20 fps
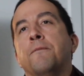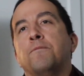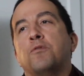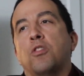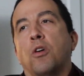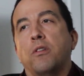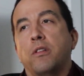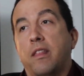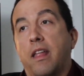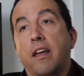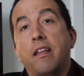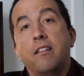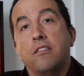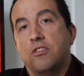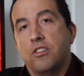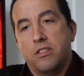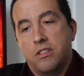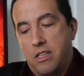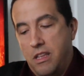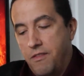So
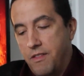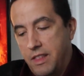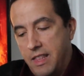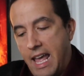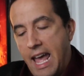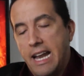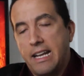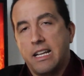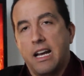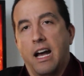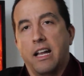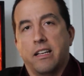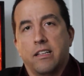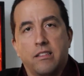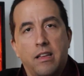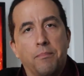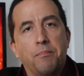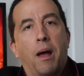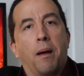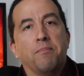just even that
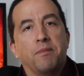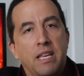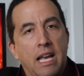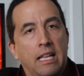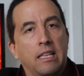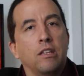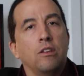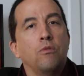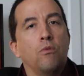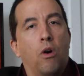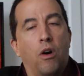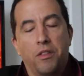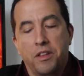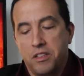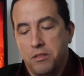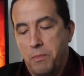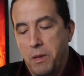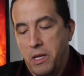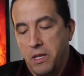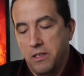context, I'm telling you all
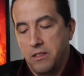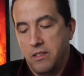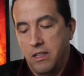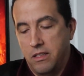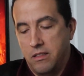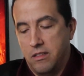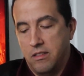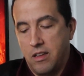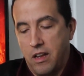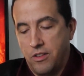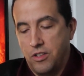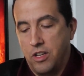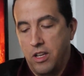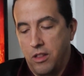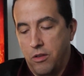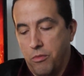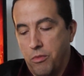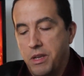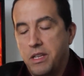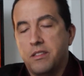this because
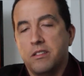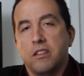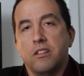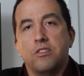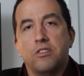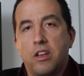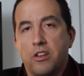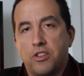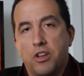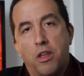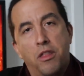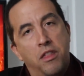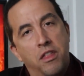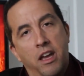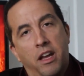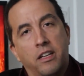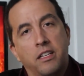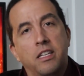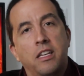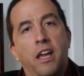the reason it's such a
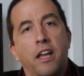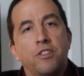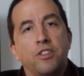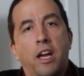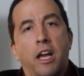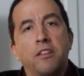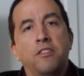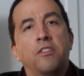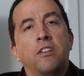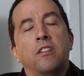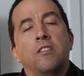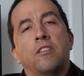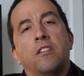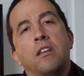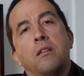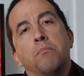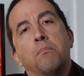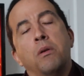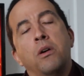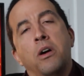thick
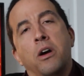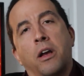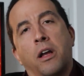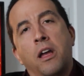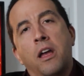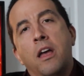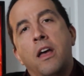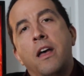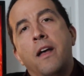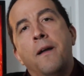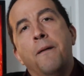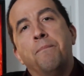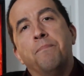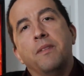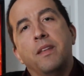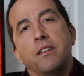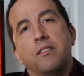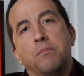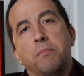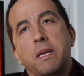THICC book
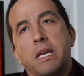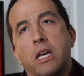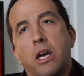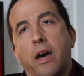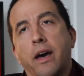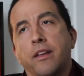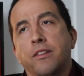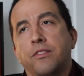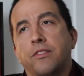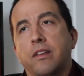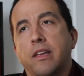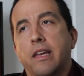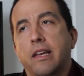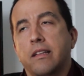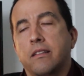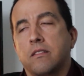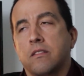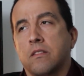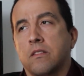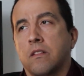is because
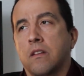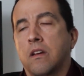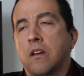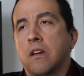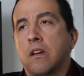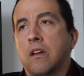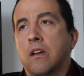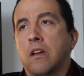it's